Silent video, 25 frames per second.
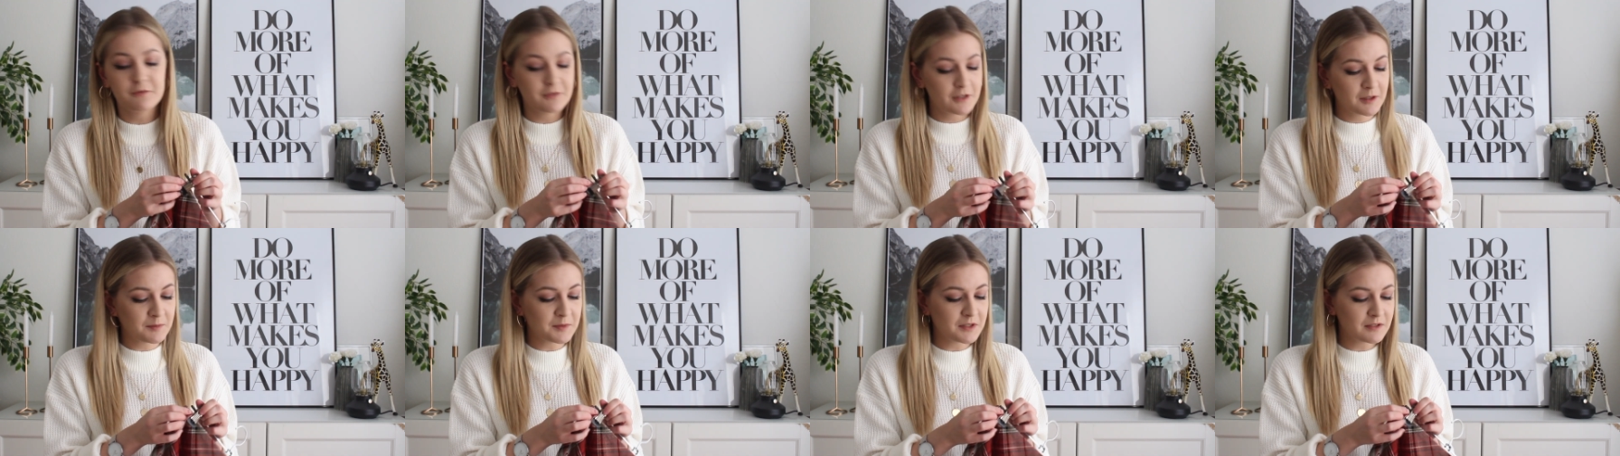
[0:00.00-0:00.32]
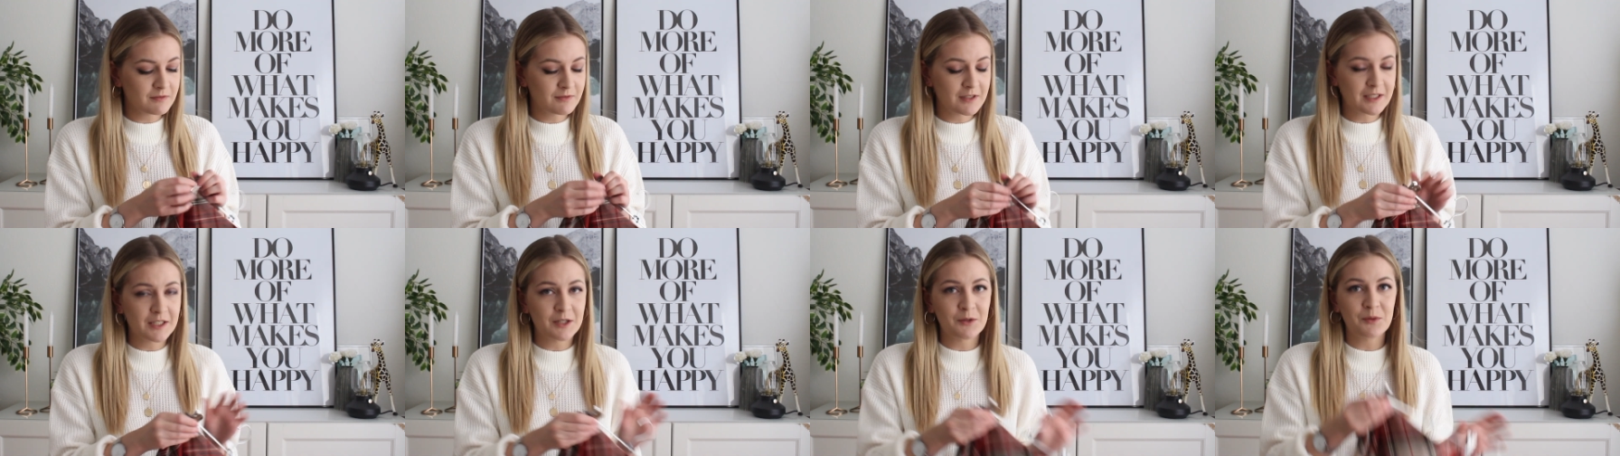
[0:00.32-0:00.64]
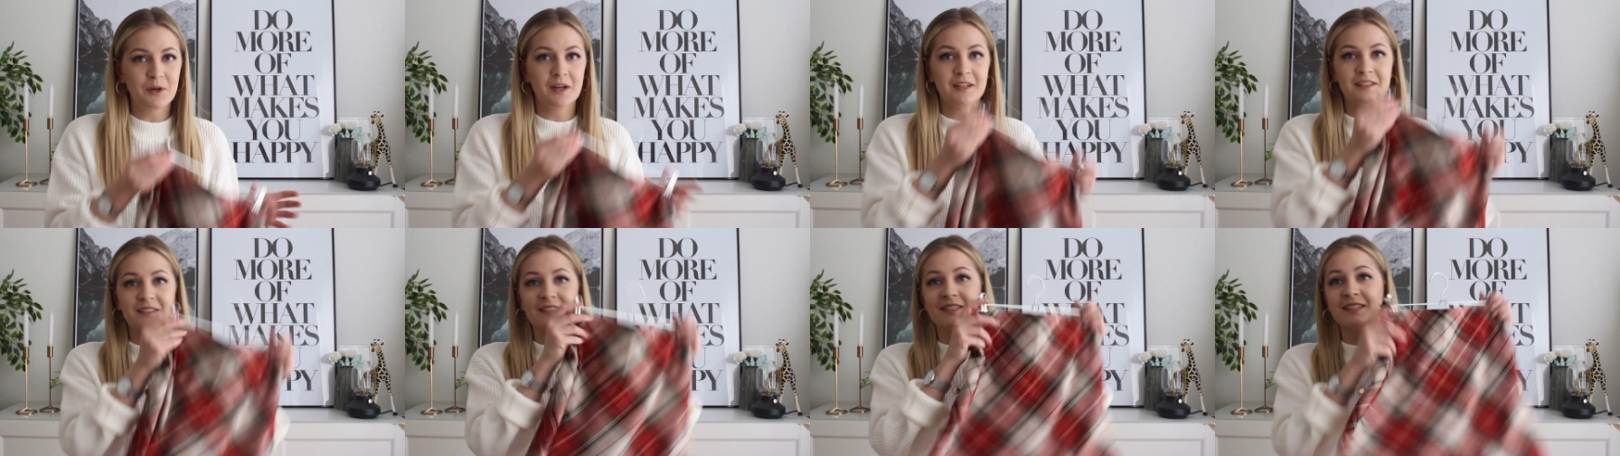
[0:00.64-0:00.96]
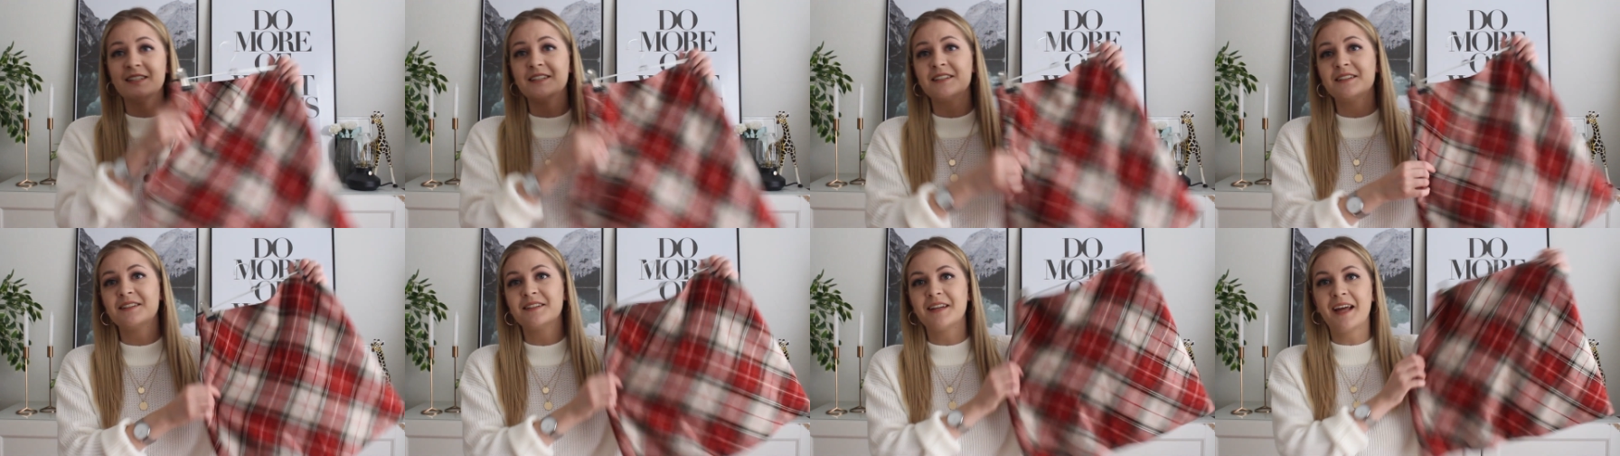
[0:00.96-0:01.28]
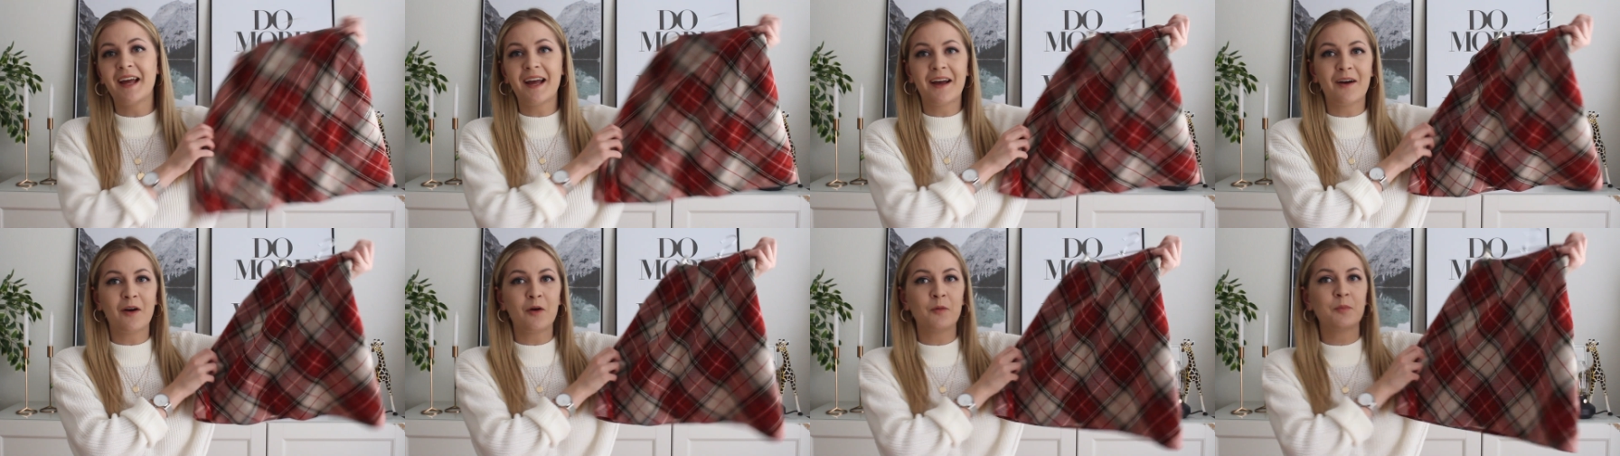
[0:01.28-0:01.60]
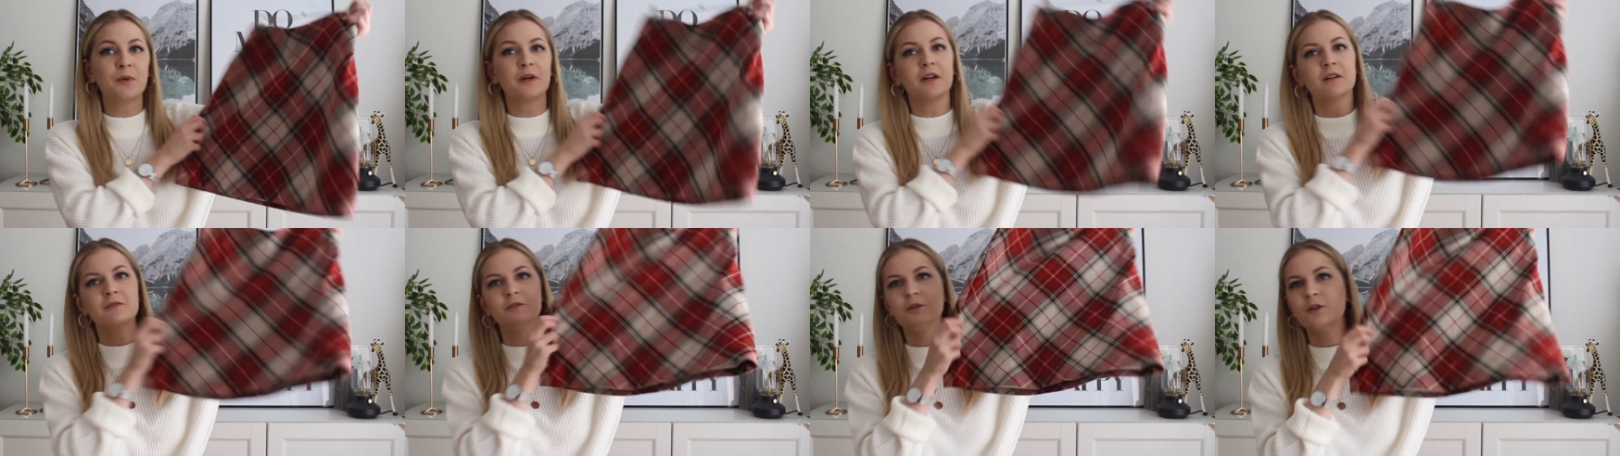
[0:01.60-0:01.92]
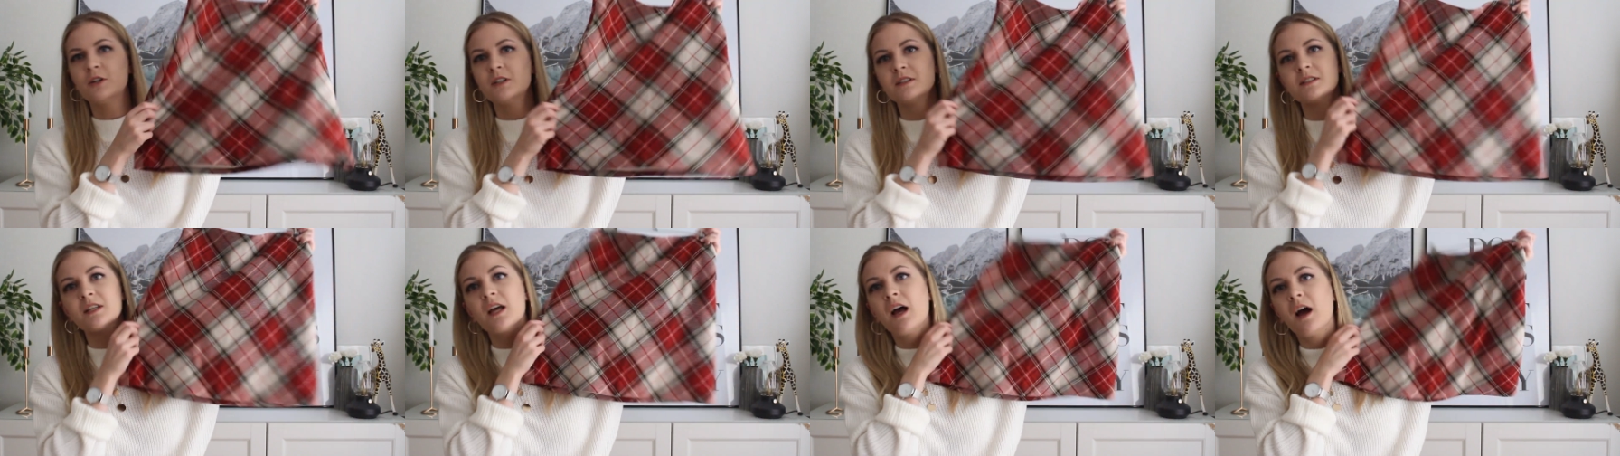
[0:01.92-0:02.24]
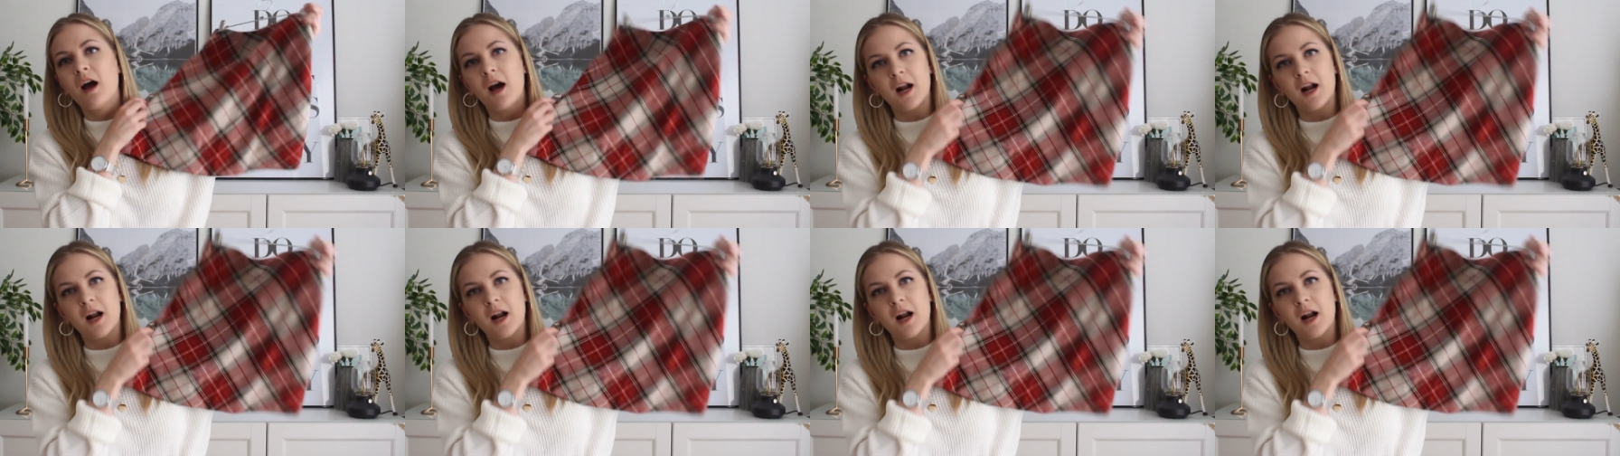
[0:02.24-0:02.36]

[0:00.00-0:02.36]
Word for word: film this video until now but of course